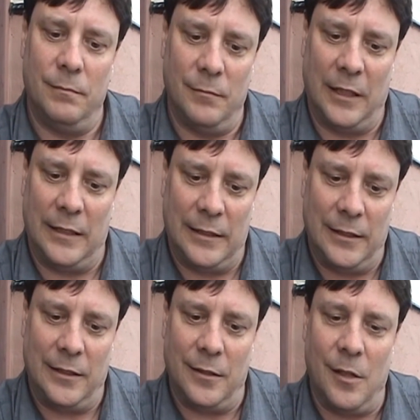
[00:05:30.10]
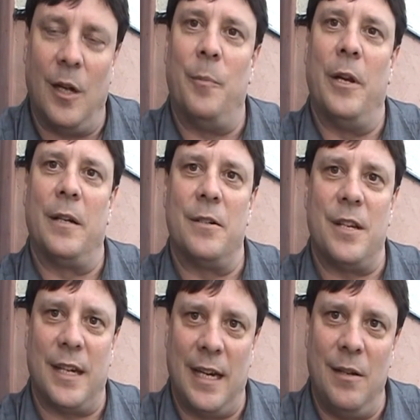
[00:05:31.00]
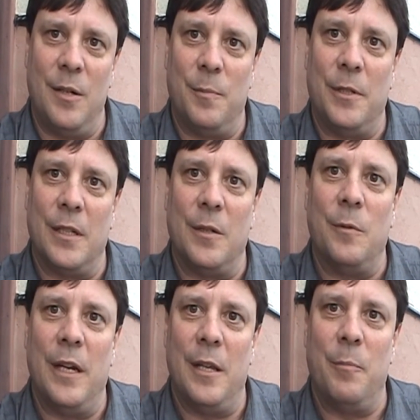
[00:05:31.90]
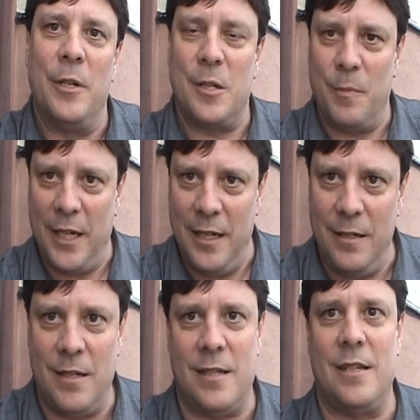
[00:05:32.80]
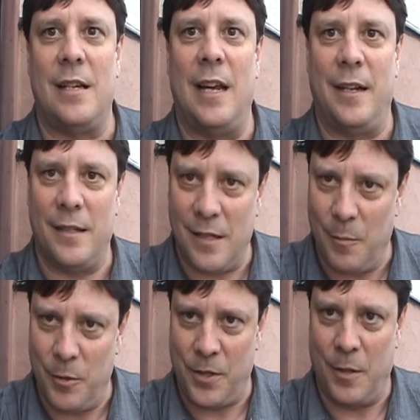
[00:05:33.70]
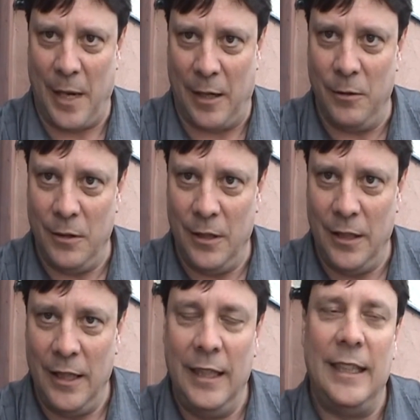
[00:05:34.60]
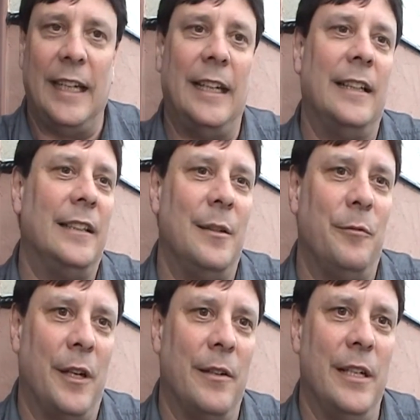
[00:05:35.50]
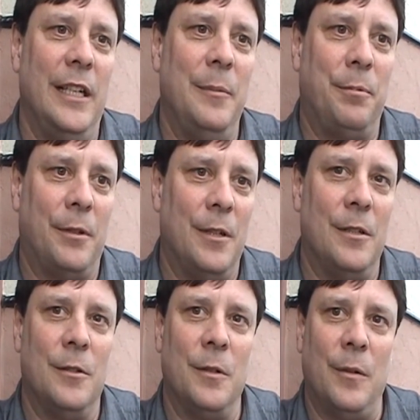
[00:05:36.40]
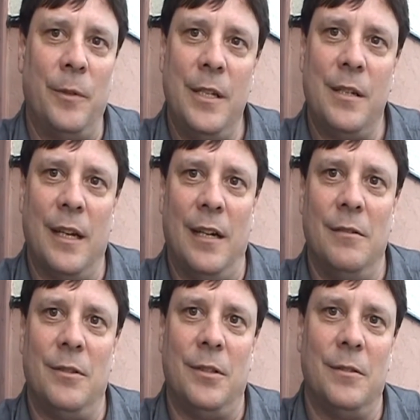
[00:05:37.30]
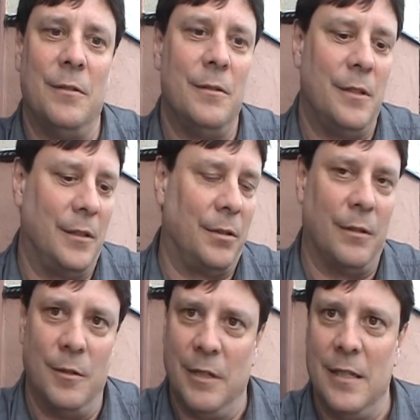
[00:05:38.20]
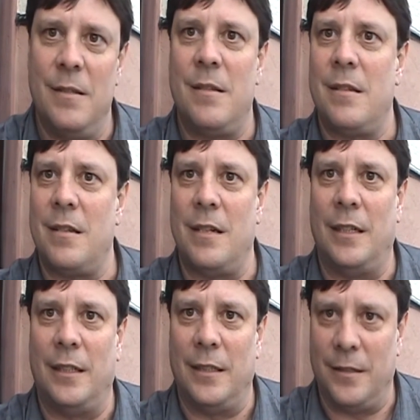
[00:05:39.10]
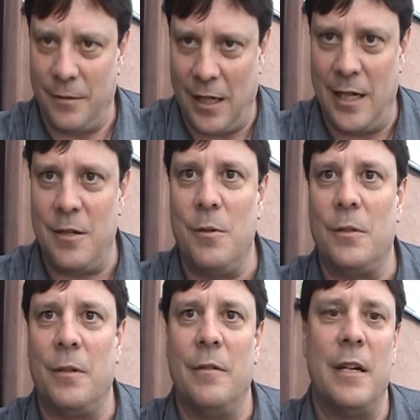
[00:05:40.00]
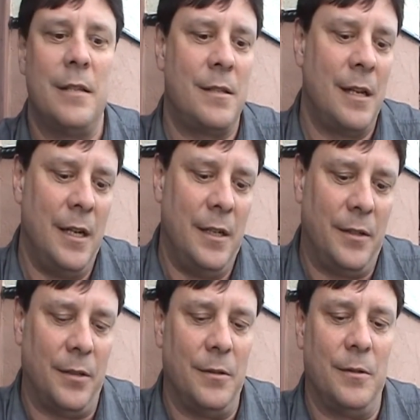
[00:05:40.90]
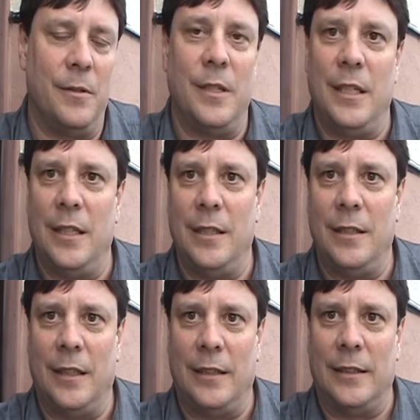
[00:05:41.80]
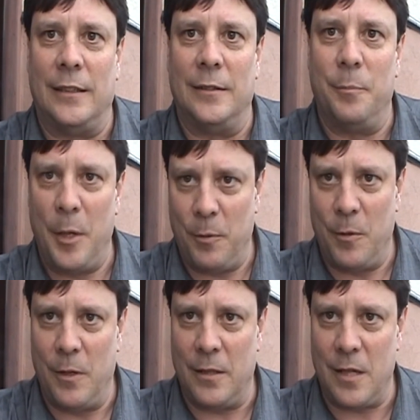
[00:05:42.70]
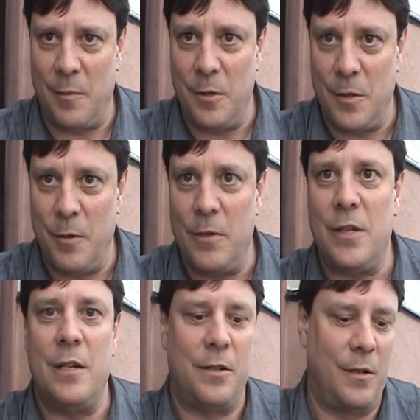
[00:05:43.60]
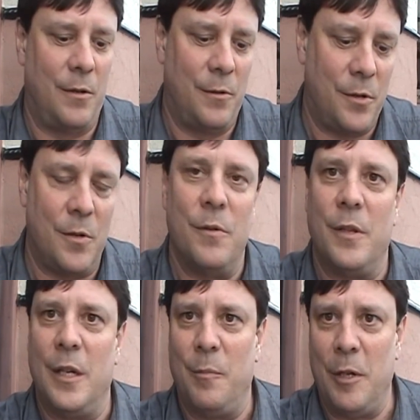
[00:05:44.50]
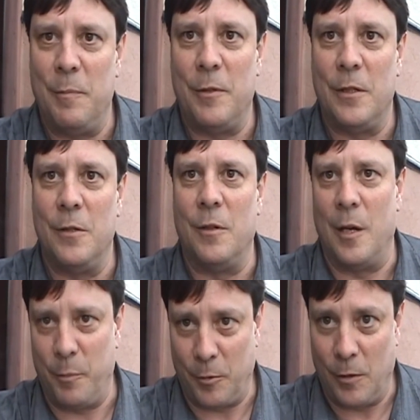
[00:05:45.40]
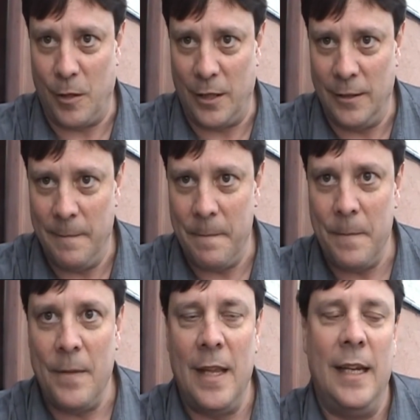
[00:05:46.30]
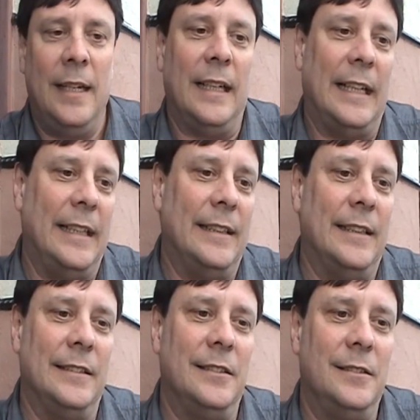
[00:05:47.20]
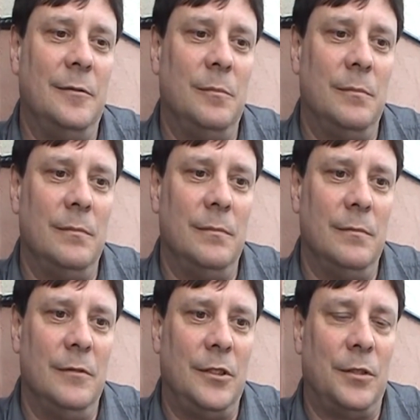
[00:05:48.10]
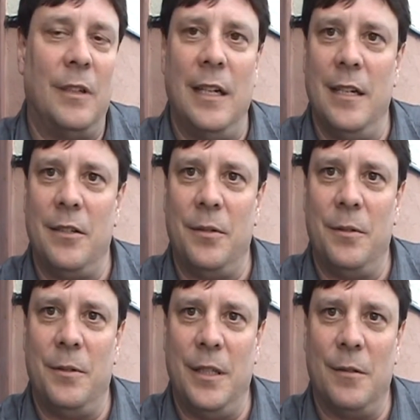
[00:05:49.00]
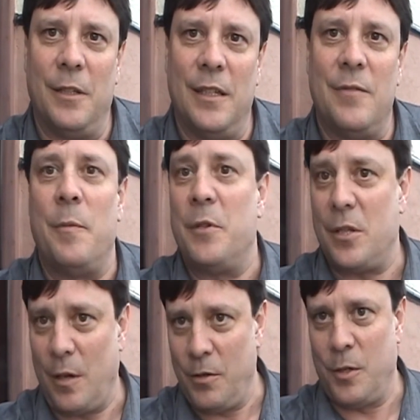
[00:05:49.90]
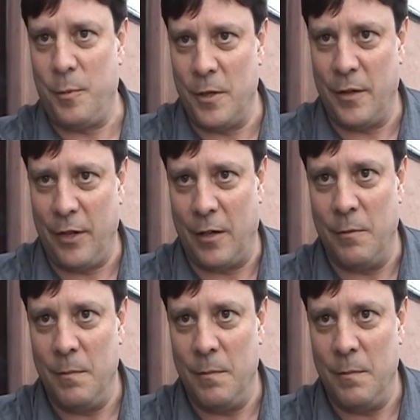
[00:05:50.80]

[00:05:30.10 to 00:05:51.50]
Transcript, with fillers: uh, lawbreakers accountable in a way that brings them into society instead of pushing them out. Mm-hmm. And I'm very pro reaching out to the truants, uh, the high school truants, to the uh, people with substance abuse issues, to the people who are on parole, and trying to deal with this from a social point of view.